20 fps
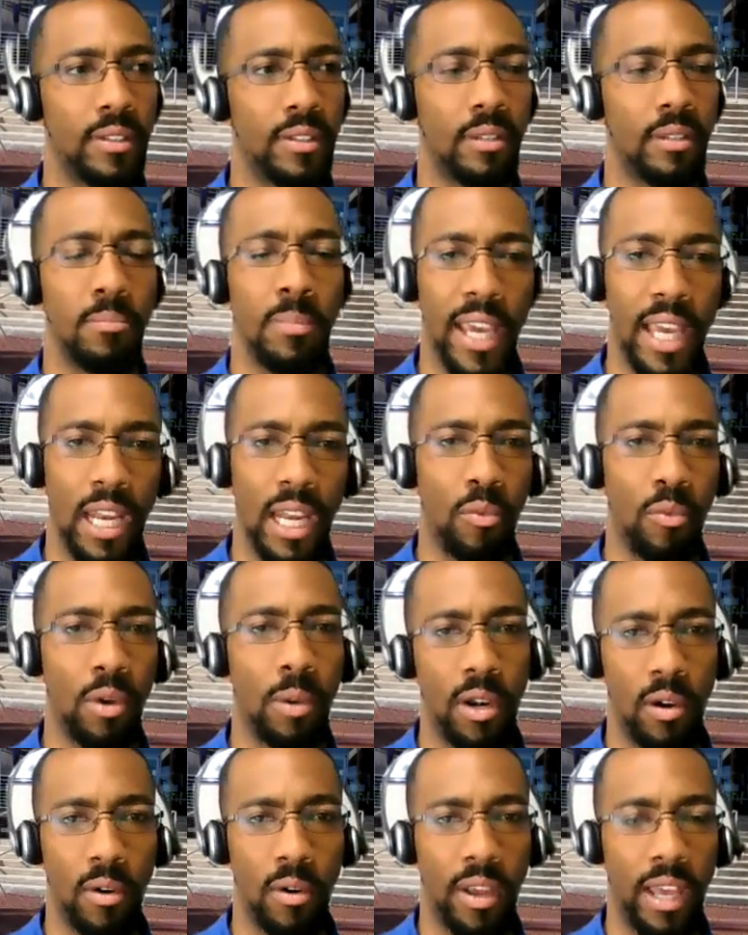some men and
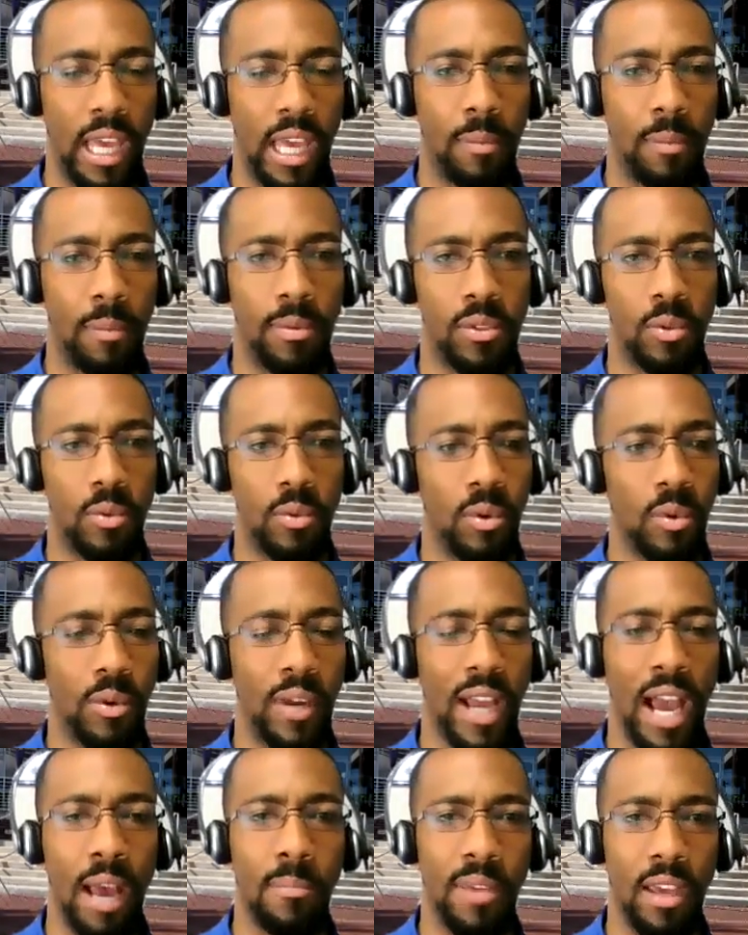women on campus who
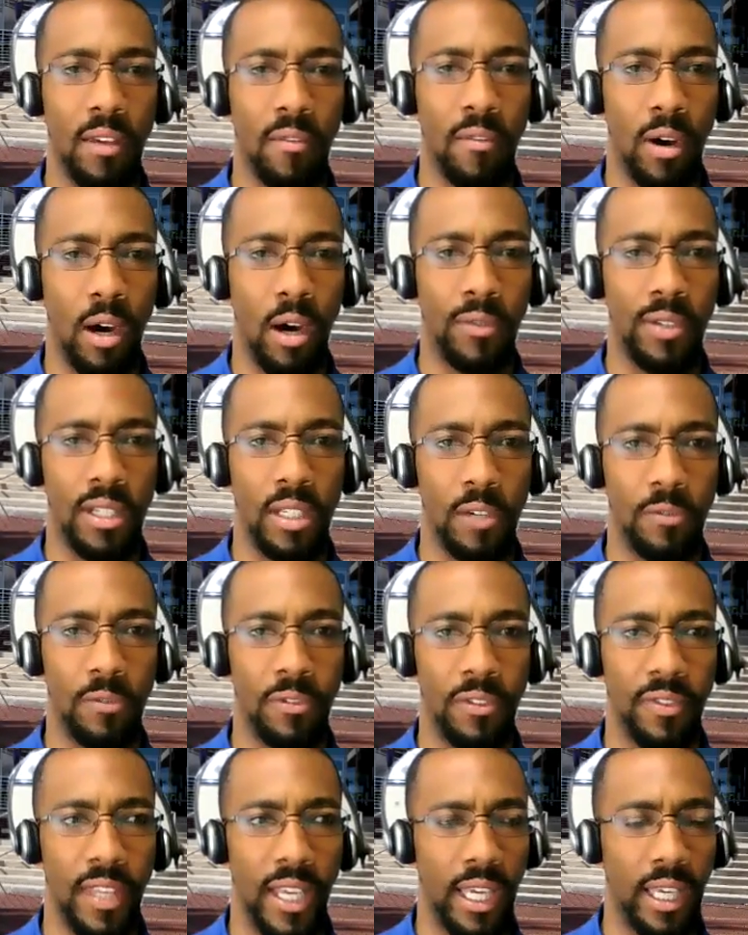got me involved in
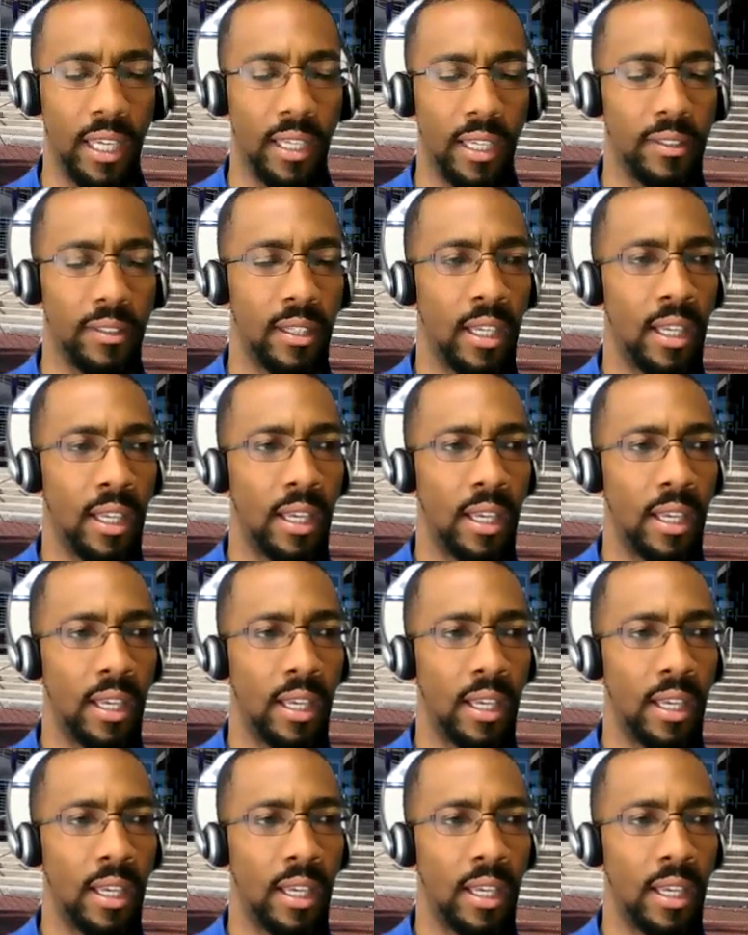different things.